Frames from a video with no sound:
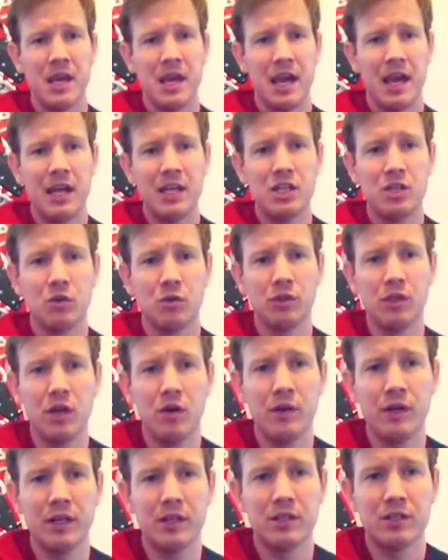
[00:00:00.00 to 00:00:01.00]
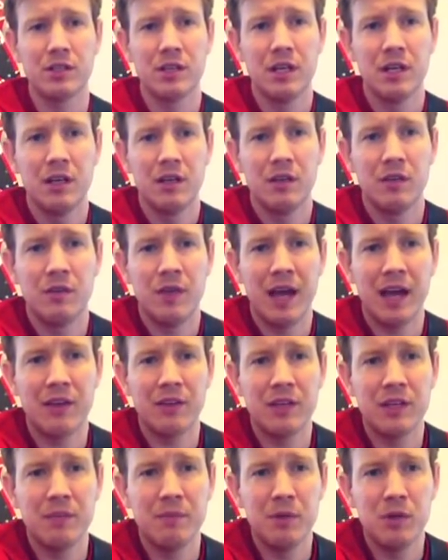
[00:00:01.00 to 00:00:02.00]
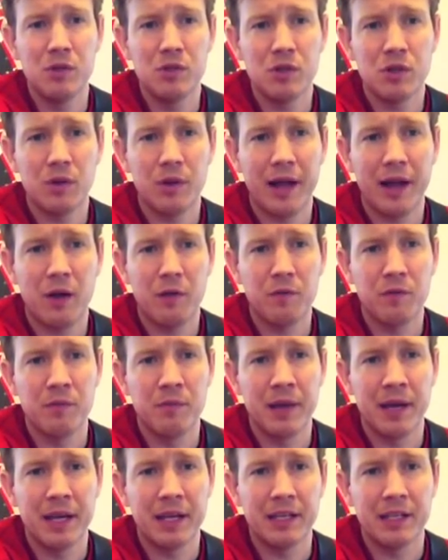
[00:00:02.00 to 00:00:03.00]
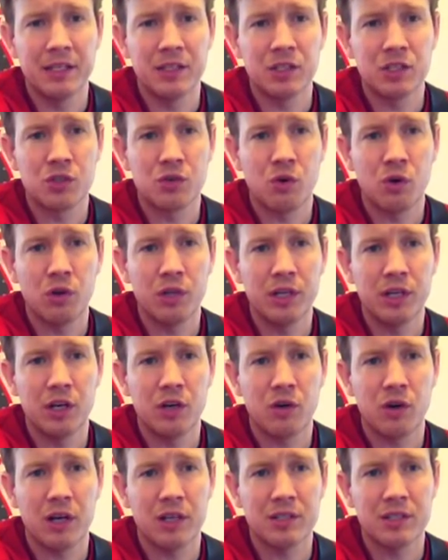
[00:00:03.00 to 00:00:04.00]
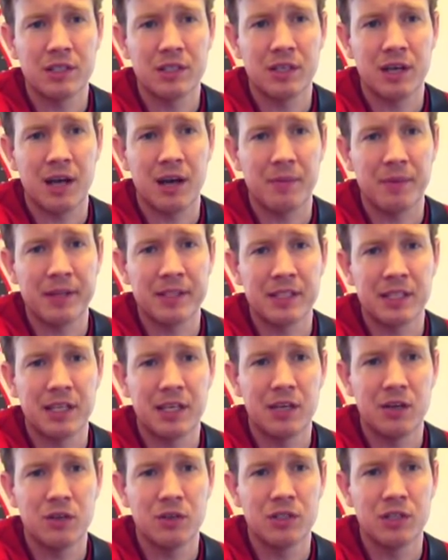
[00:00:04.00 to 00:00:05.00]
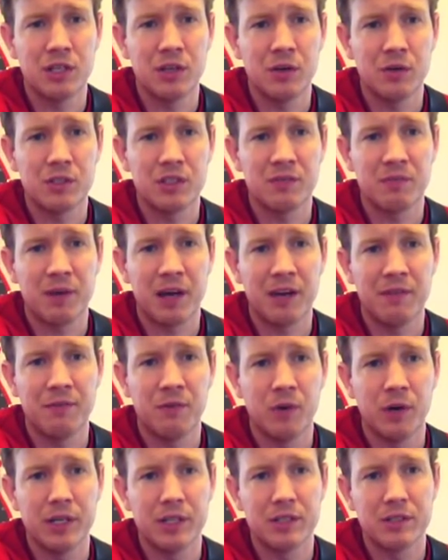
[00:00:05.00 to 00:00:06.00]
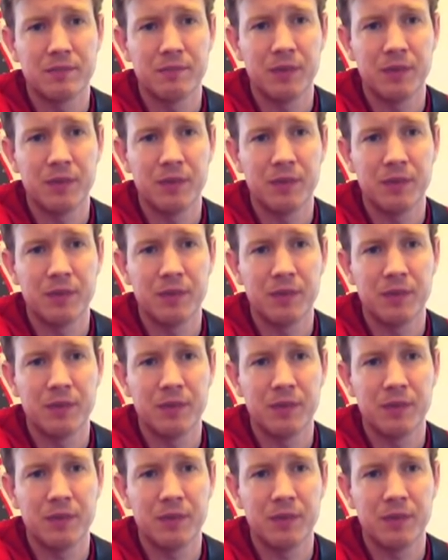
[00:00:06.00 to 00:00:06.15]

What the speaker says: and you'll notice that the musical alphabet is scrolling across the top as it hears the notes of my voice.